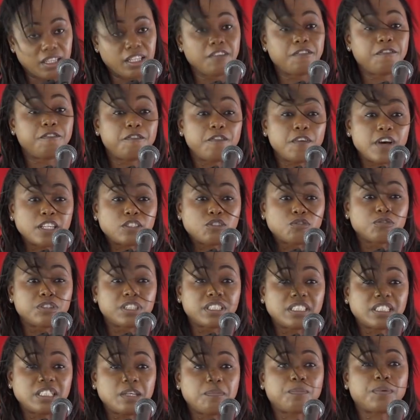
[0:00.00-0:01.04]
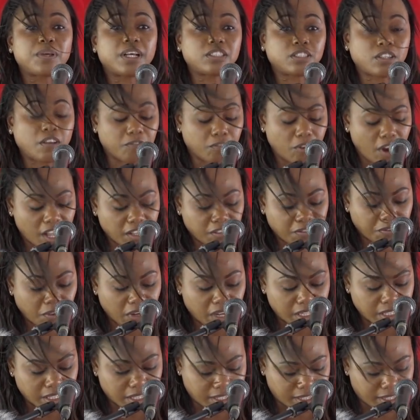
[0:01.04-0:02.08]
the first recipients of grant
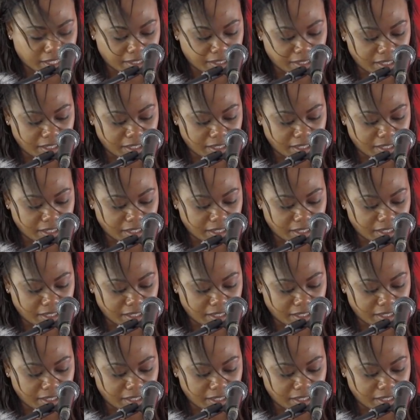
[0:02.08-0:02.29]
funds.